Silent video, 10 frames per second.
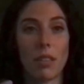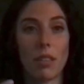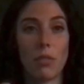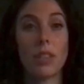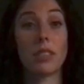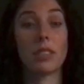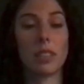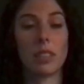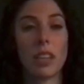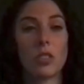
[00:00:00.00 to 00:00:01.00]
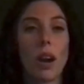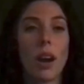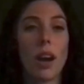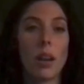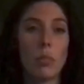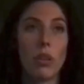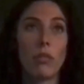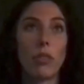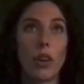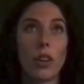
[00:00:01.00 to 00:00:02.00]
physically, like, so I
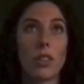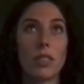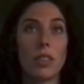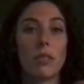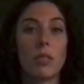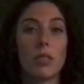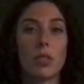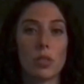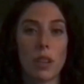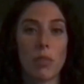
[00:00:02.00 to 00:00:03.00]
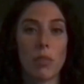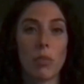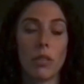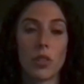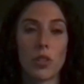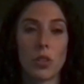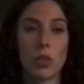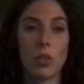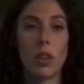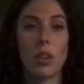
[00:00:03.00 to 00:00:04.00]
prefer to see like a physical sample of a
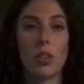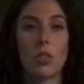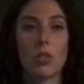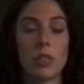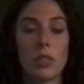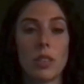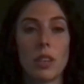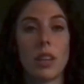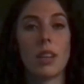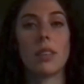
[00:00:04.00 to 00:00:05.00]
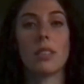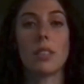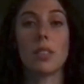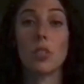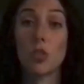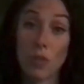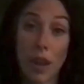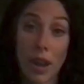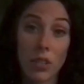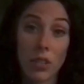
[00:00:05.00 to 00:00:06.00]
shoe so you can see, does it
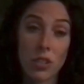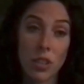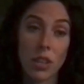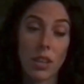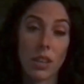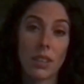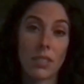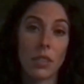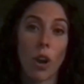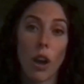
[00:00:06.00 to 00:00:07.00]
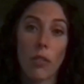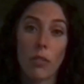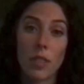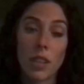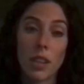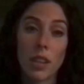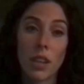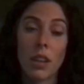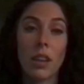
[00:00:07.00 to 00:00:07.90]
stretch, is it lofty,